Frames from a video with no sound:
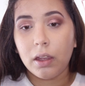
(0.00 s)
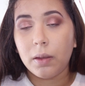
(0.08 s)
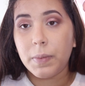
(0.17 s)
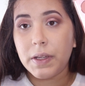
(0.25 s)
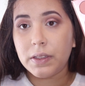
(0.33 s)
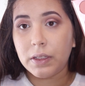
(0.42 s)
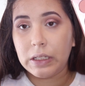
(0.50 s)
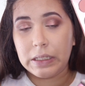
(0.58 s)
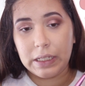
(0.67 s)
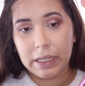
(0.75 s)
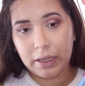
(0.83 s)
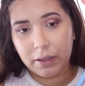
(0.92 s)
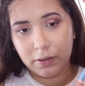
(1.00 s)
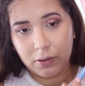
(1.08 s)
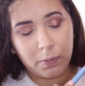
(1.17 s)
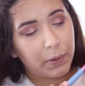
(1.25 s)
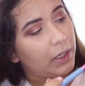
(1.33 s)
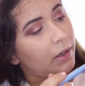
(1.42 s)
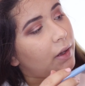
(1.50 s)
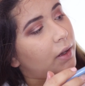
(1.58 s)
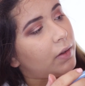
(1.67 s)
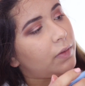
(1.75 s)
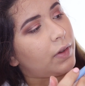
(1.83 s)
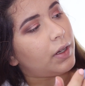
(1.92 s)
I'm also going to take a little bit
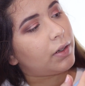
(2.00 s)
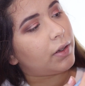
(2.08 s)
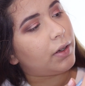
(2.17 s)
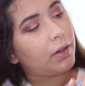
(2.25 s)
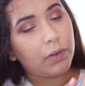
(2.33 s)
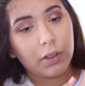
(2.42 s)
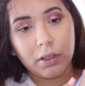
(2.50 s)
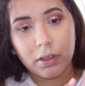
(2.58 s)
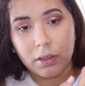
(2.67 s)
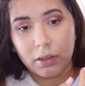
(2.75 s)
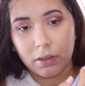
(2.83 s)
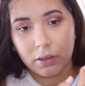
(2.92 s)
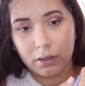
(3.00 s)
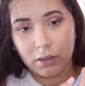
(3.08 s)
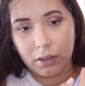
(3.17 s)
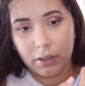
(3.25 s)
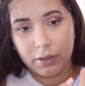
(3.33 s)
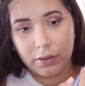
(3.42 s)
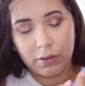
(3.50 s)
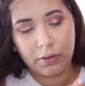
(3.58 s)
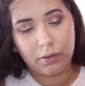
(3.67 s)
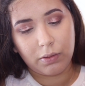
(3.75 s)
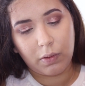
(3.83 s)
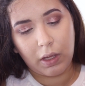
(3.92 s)
of Uncover
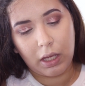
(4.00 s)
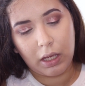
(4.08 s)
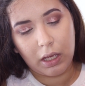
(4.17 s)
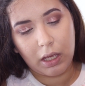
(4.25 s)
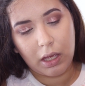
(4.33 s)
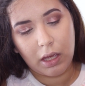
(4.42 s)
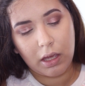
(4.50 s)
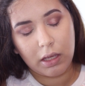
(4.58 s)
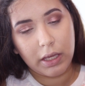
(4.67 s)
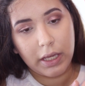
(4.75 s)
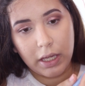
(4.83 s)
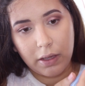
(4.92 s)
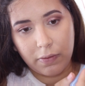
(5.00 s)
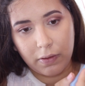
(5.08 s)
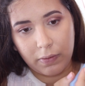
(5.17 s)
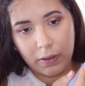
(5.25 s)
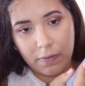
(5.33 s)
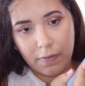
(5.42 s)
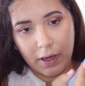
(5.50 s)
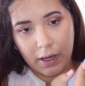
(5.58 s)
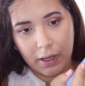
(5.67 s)
onto a E55.